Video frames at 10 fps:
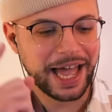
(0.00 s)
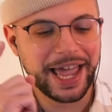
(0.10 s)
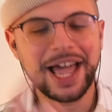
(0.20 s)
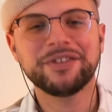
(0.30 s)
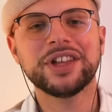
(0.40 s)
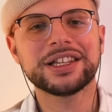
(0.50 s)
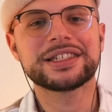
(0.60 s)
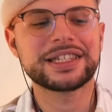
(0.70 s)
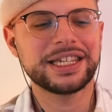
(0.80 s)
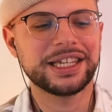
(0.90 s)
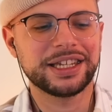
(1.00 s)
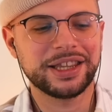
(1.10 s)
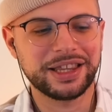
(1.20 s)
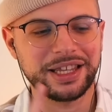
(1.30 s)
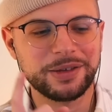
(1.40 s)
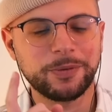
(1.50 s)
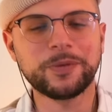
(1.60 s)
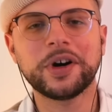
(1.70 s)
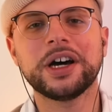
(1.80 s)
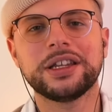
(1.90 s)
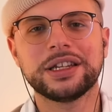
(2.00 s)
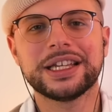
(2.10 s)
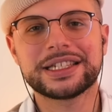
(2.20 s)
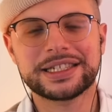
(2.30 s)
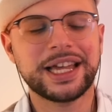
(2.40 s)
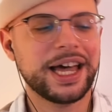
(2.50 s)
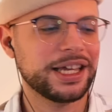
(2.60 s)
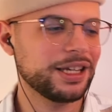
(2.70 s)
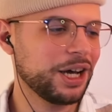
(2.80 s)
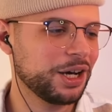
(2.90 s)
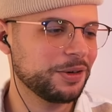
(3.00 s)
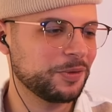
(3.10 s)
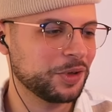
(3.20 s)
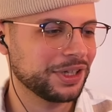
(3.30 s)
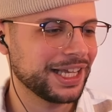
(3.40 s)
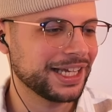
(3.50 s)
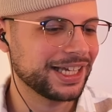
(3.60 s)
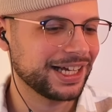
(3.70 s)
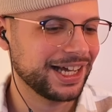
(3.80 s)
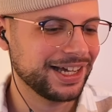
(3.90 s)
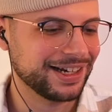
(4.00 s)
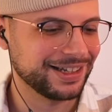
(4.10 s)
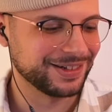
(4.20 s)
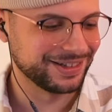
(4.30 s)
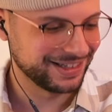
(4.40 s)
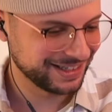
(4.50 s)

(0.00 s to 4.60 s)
I have not seen the fun side of Lyca Gairanod.